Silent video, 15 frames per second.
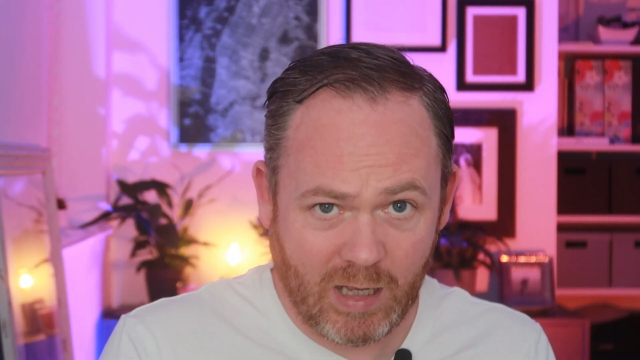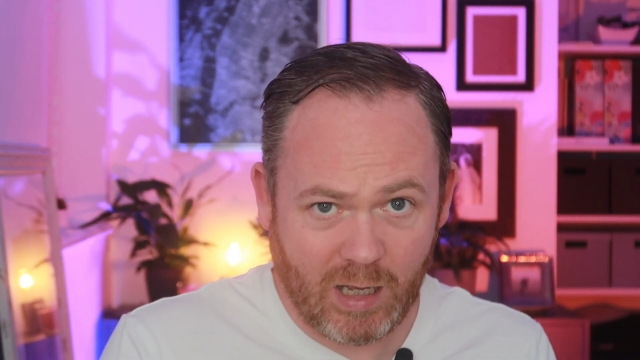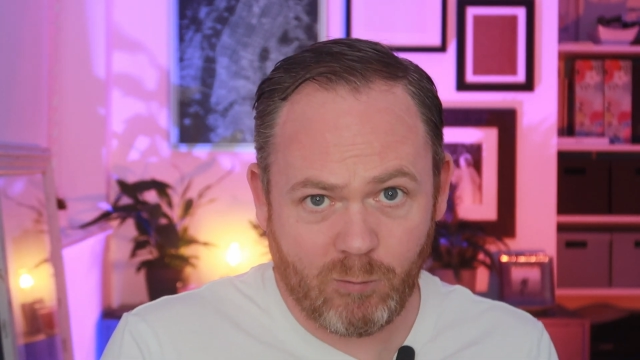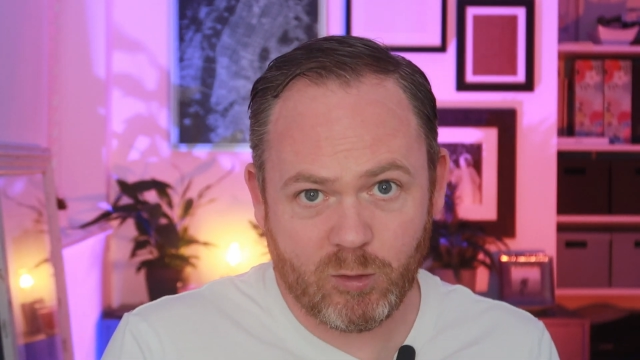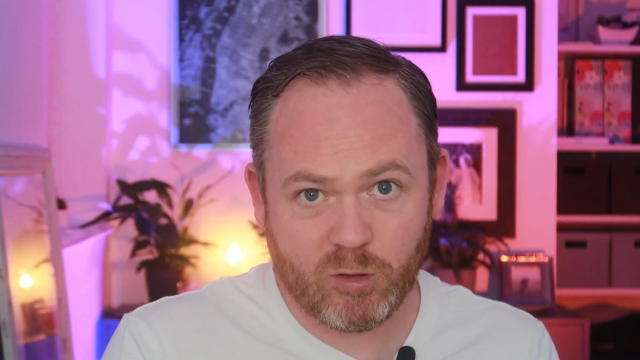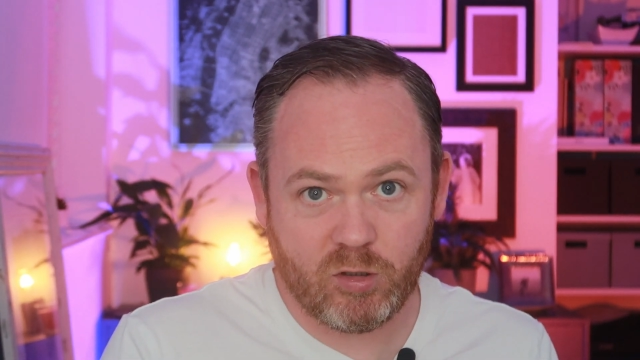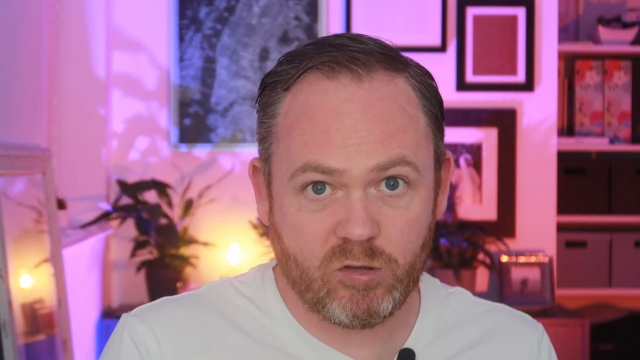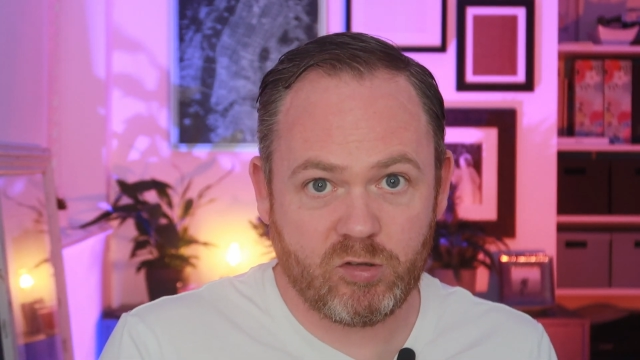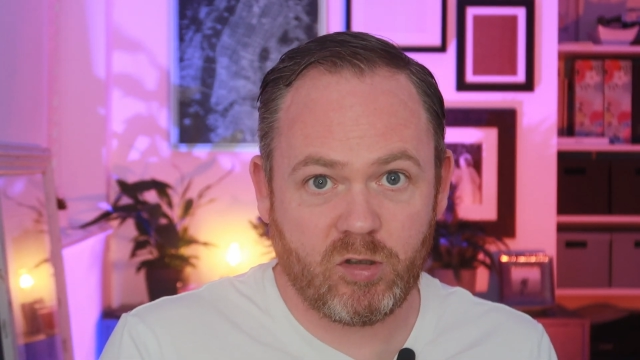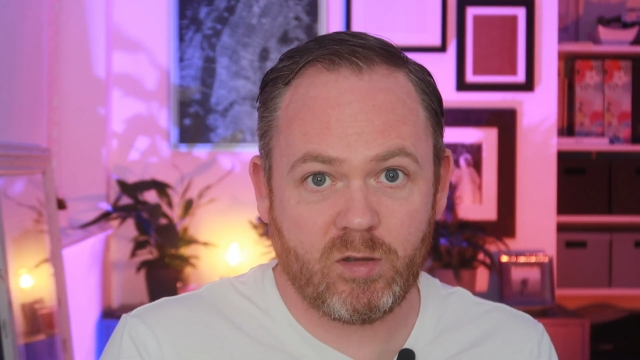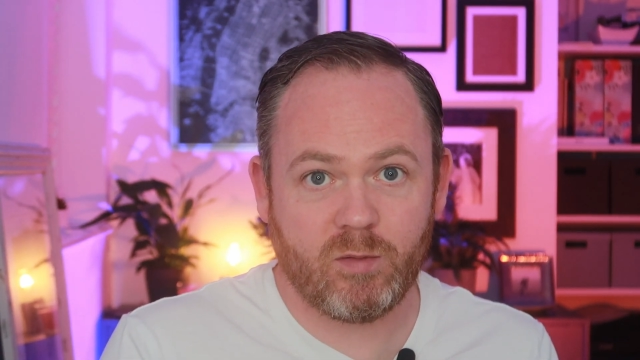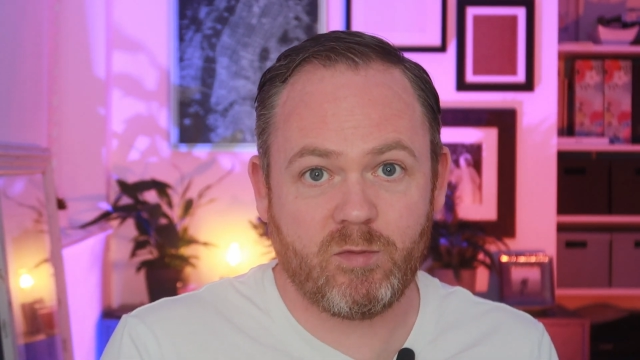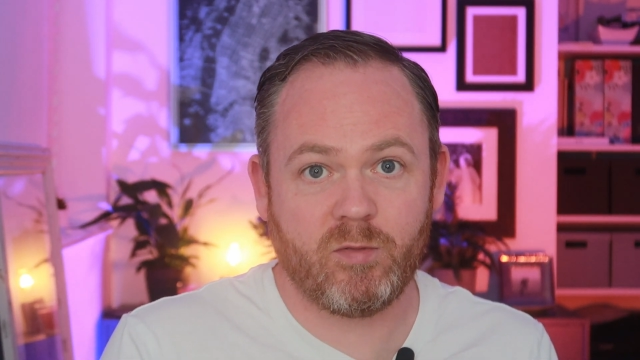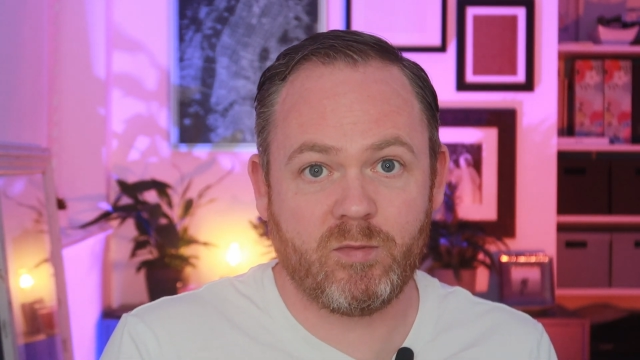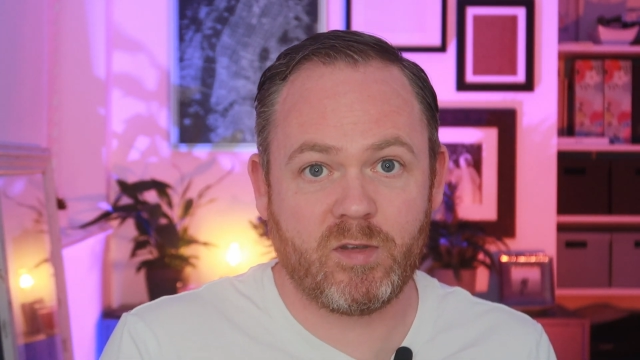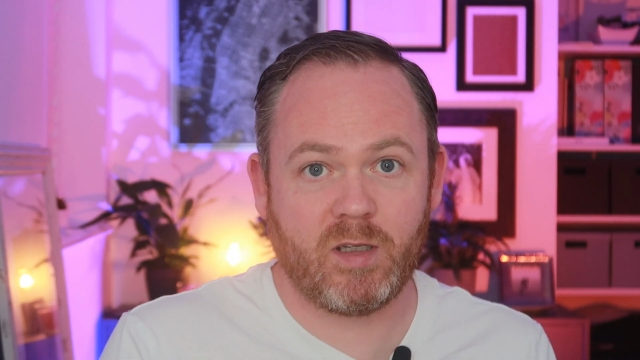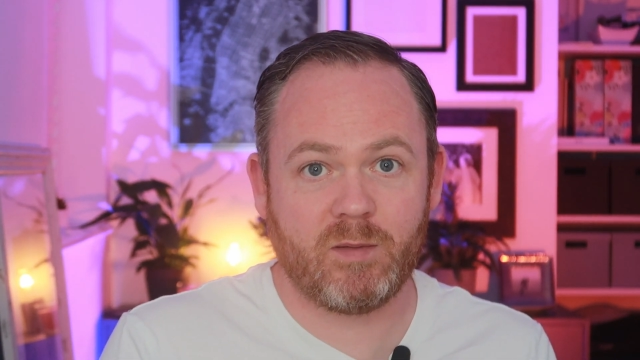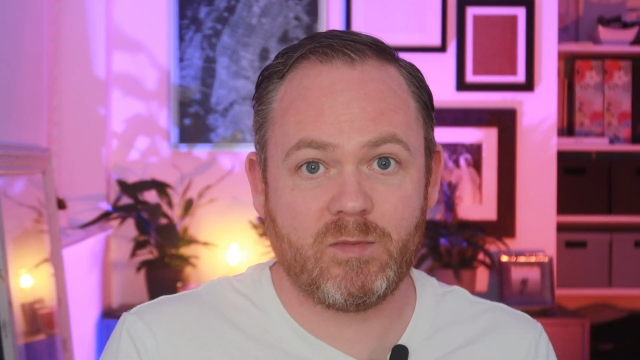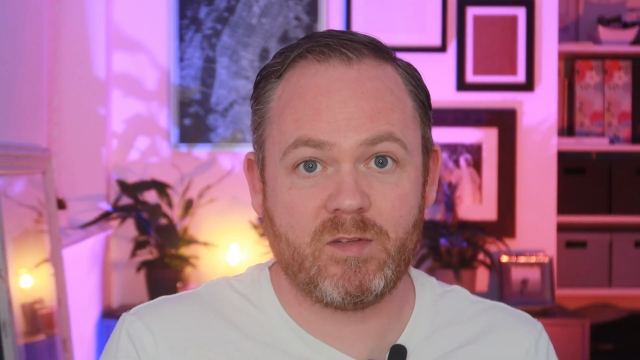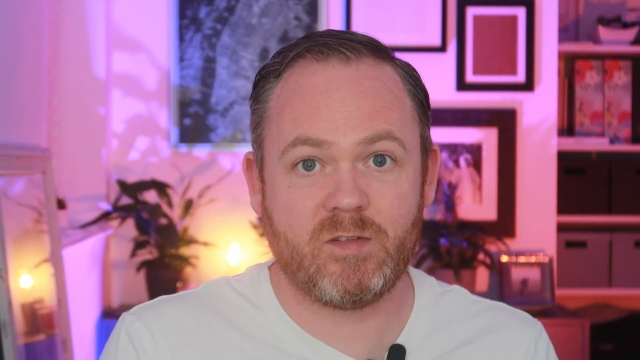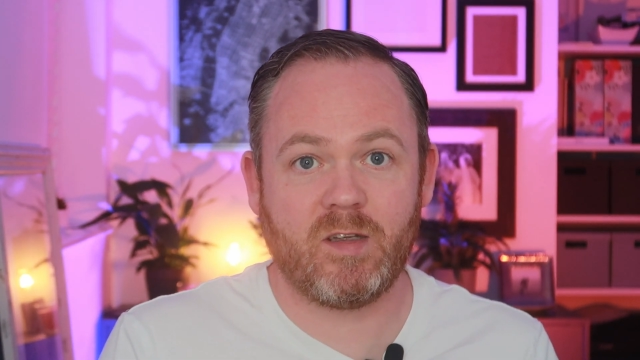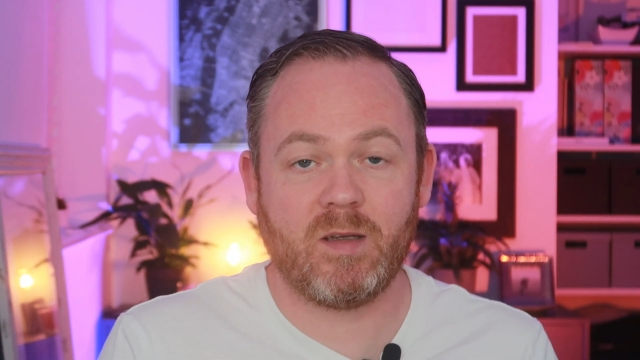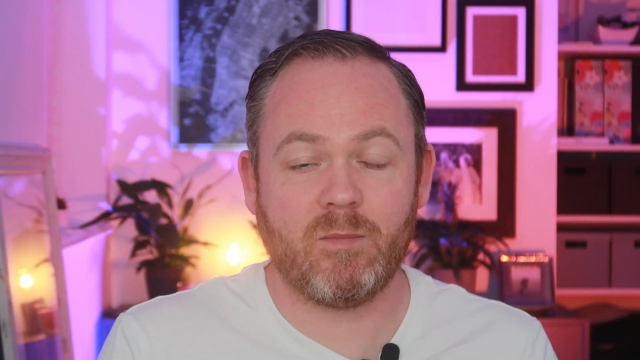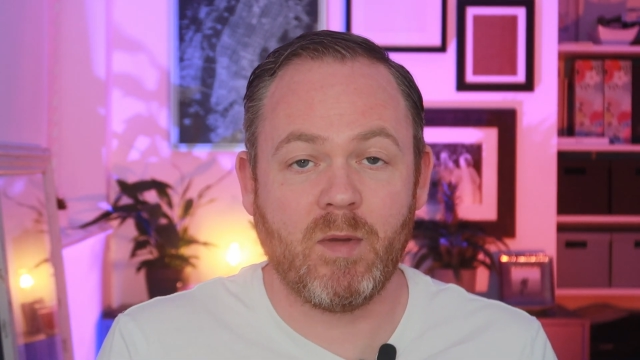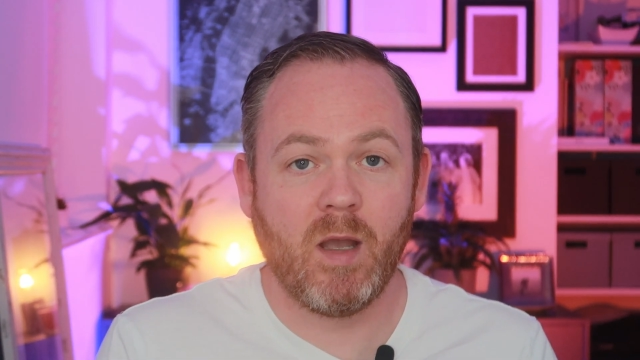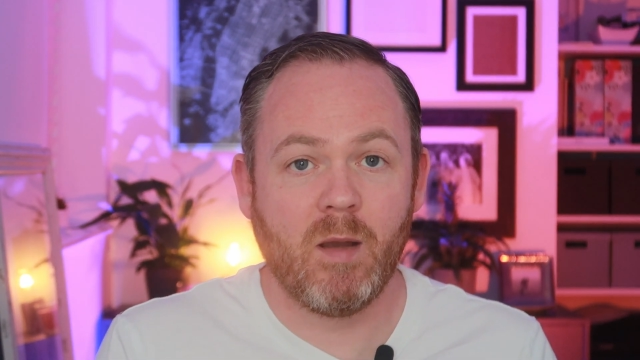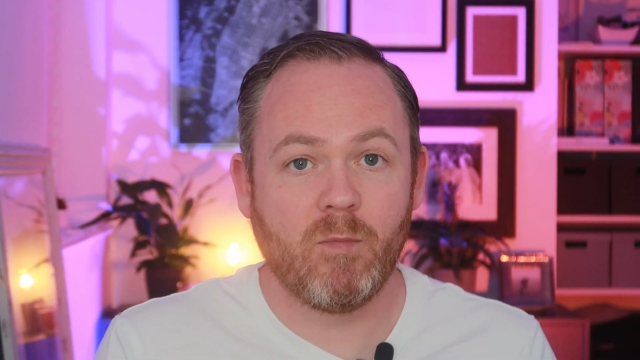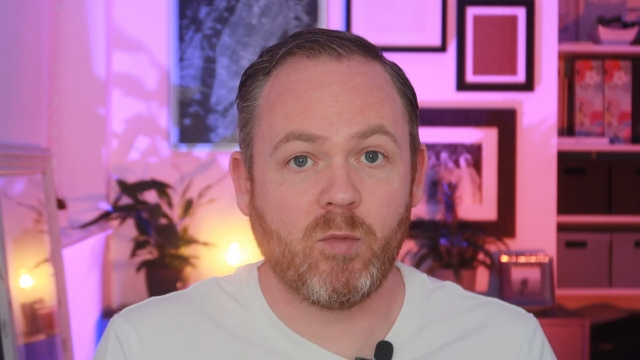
and we'll touch on them from time to time.